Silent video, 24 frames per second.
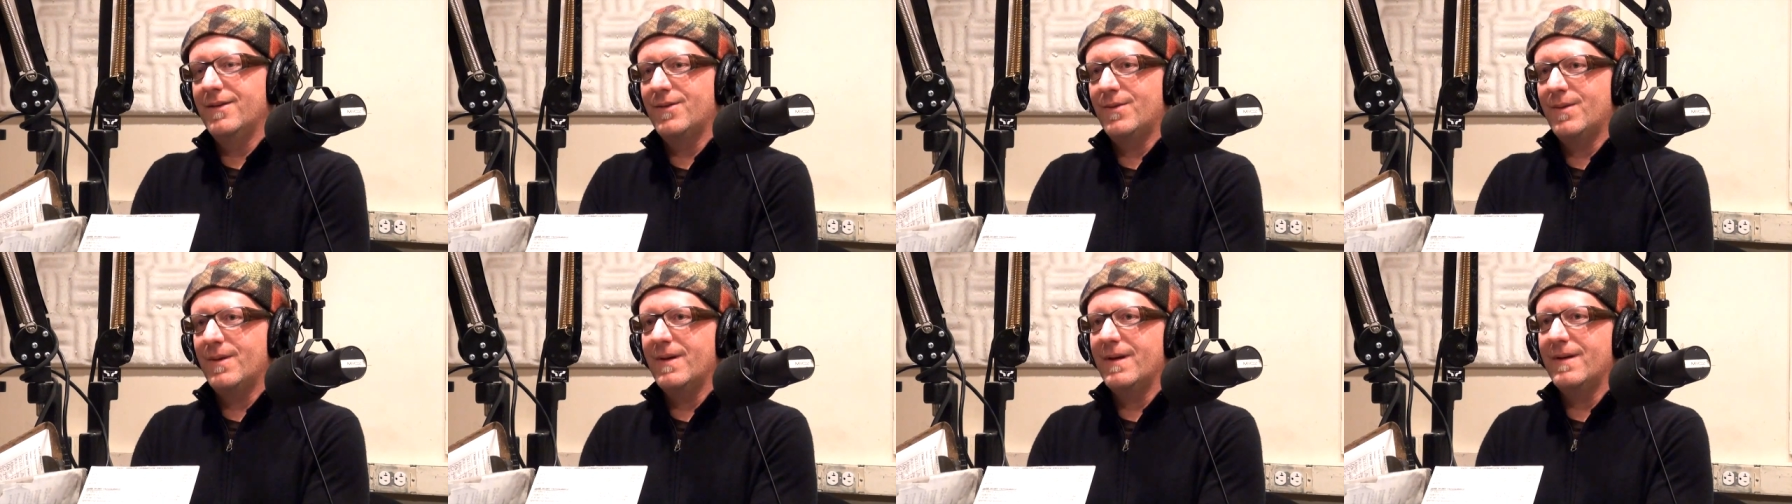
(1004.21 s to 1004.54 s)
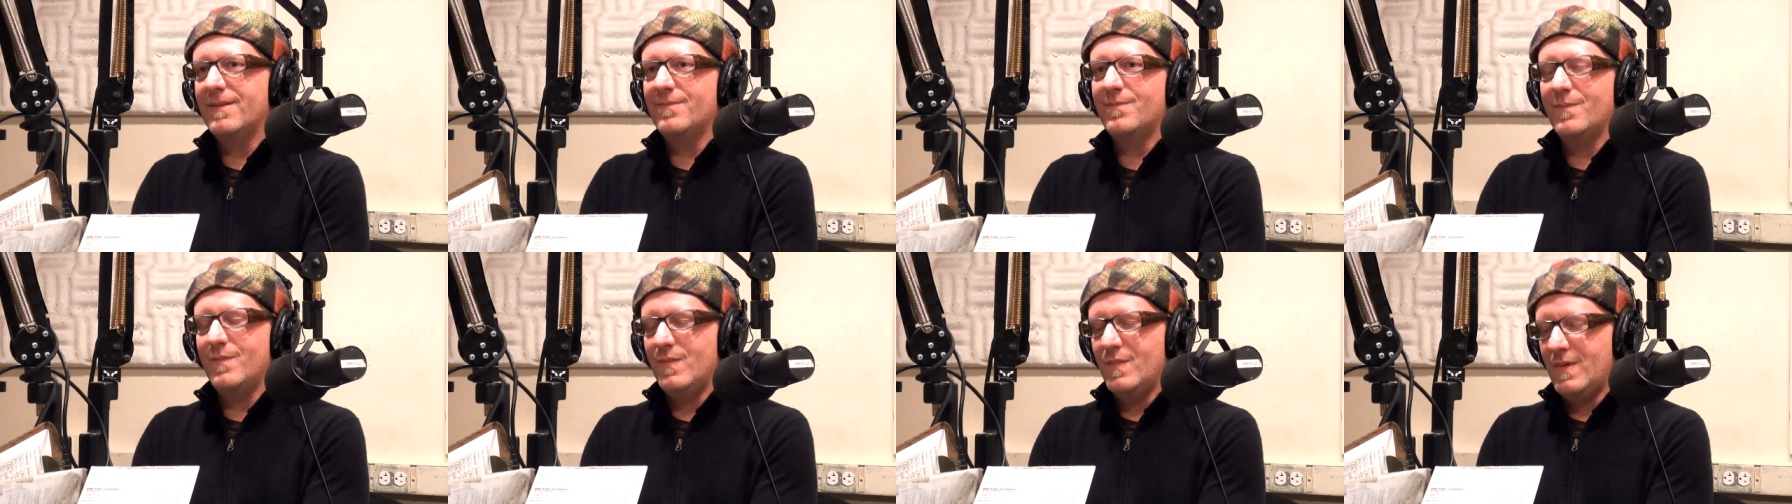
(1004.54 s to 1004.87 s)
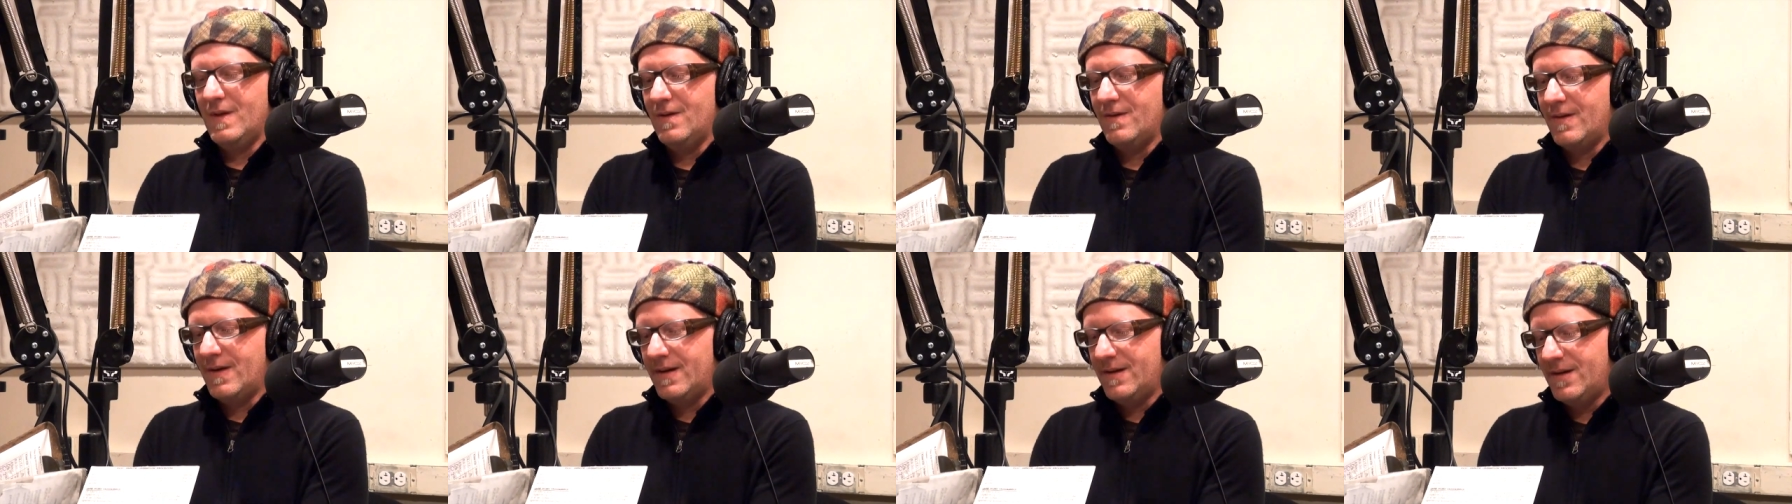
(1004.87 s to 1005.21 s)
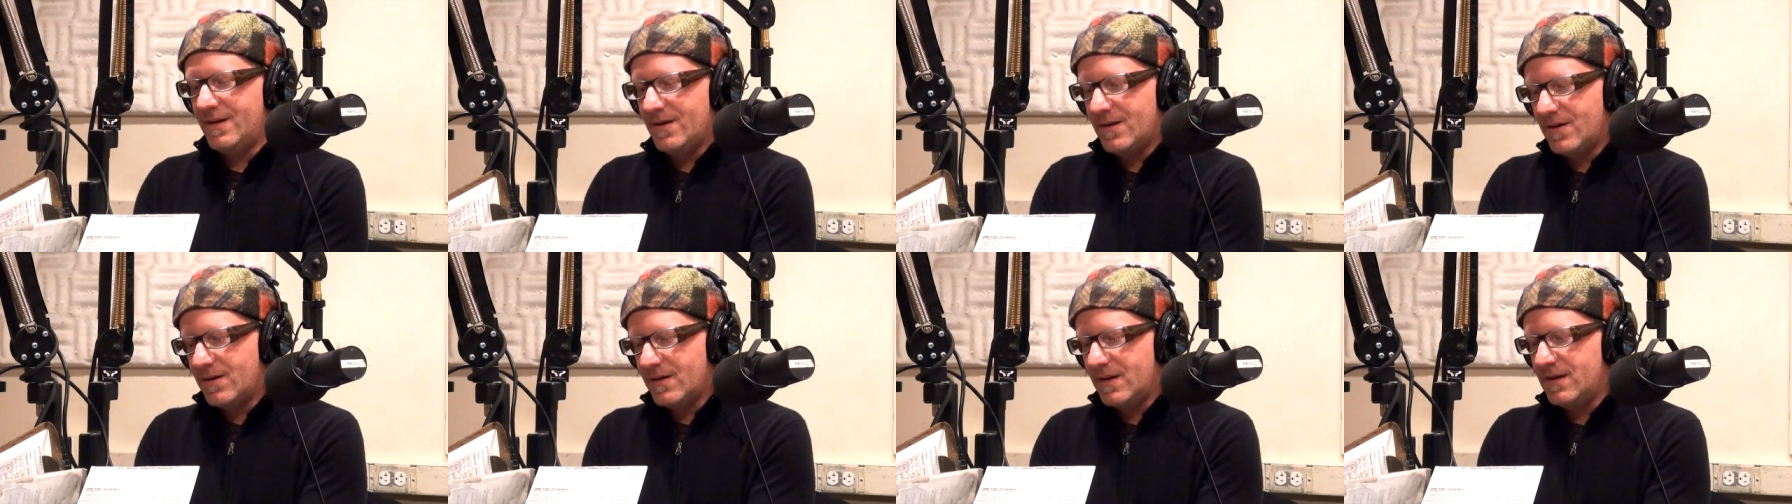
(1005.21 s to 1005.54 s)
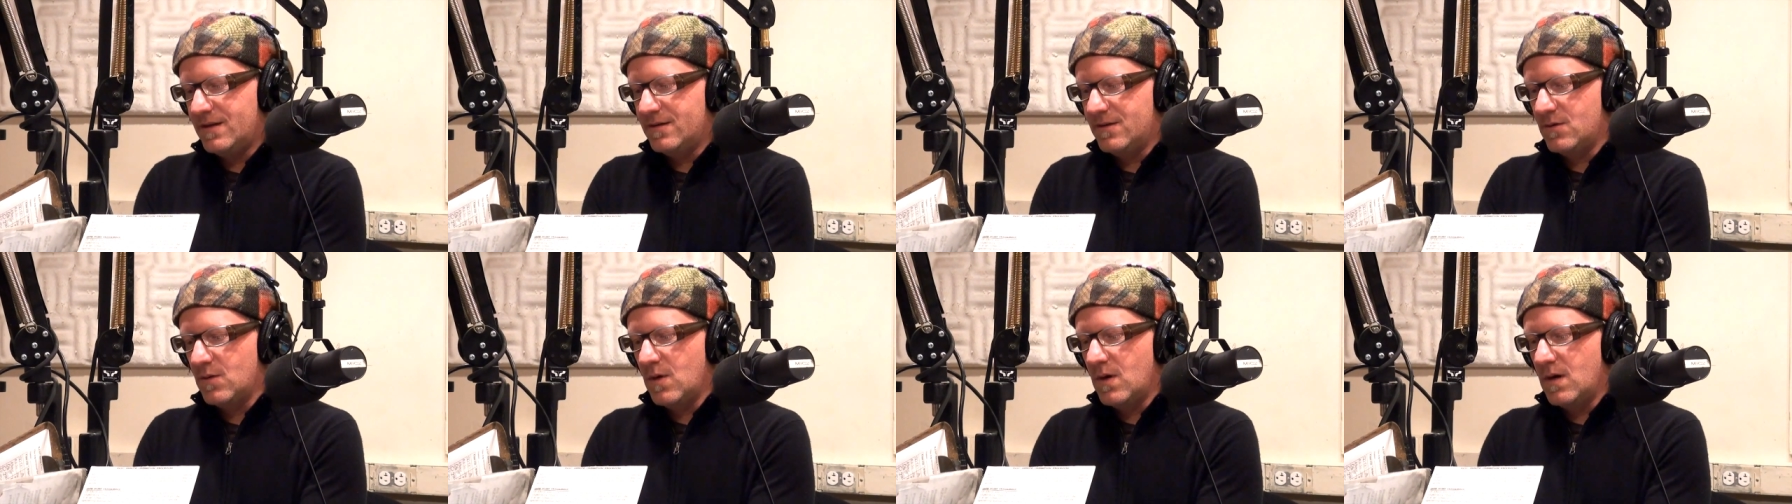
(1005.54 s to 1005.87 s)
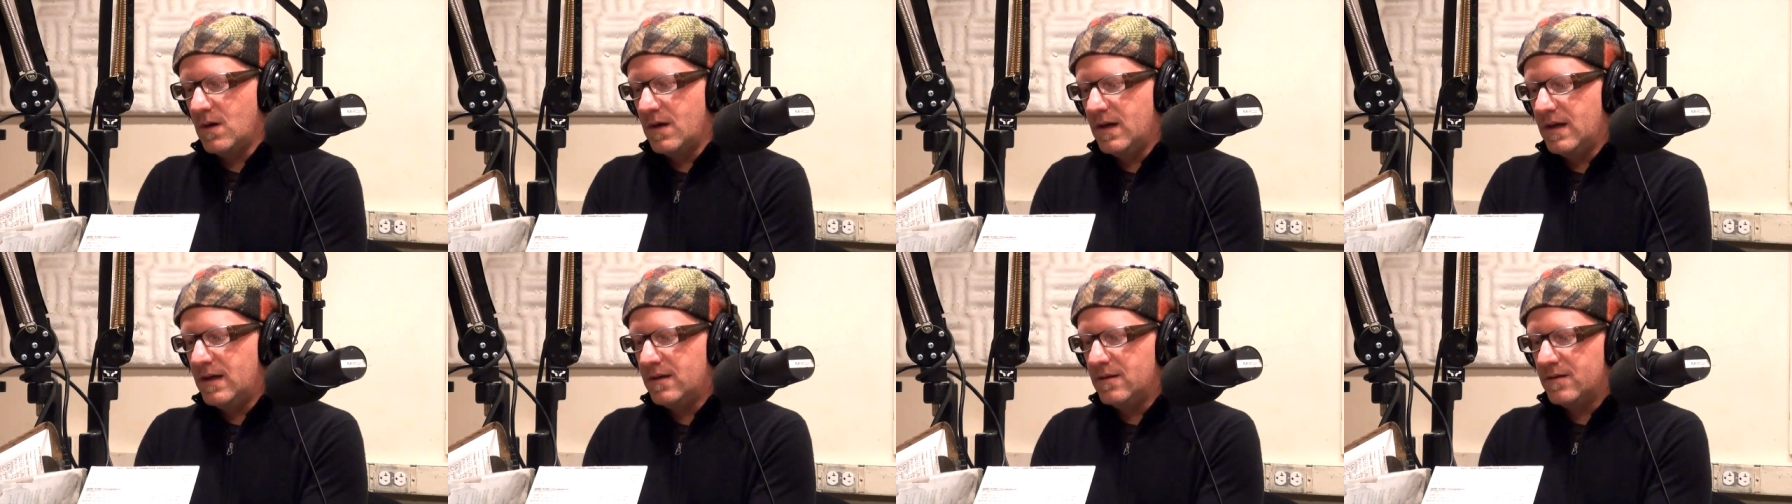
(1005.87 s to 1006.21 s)
And so I, you know, I did all these
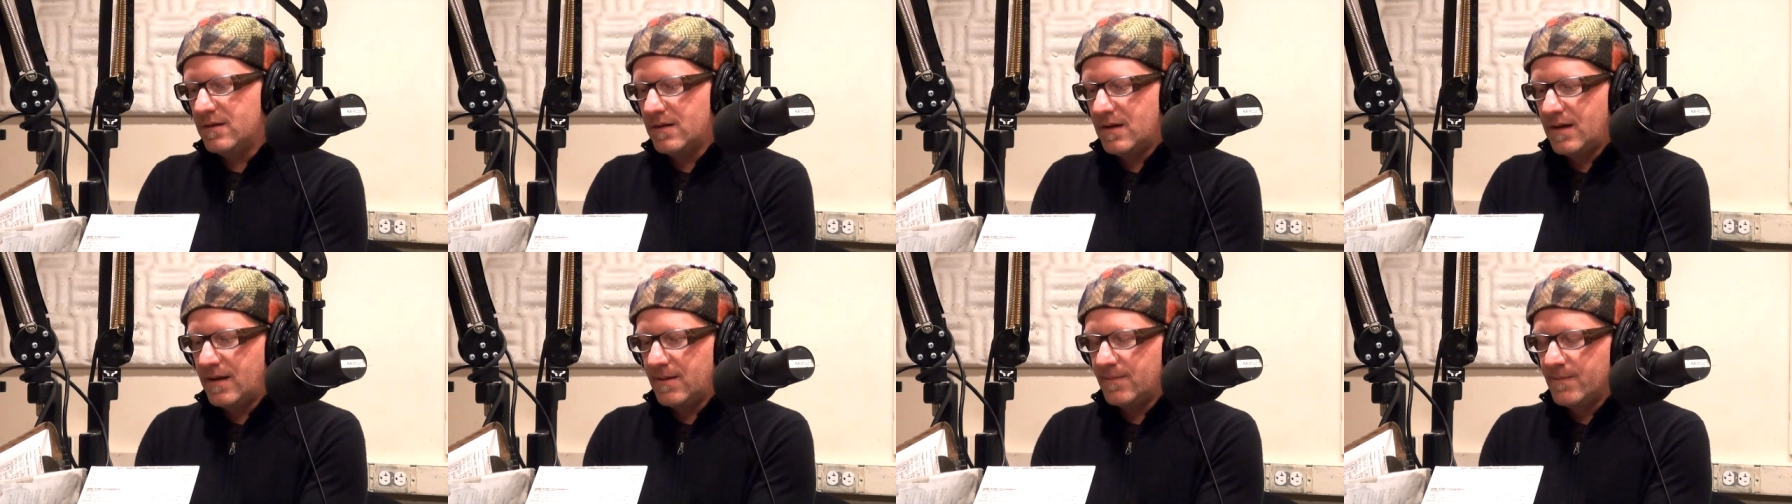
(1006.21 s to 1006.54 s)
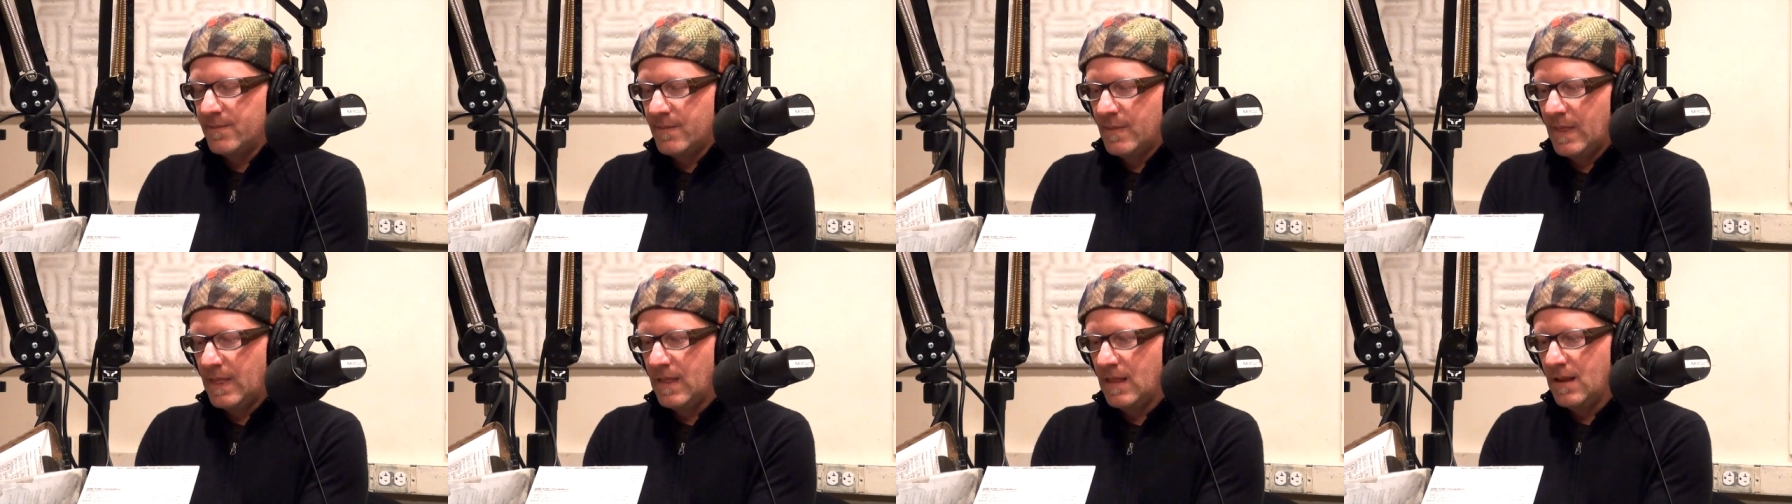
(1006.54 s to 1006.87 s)
drawings and I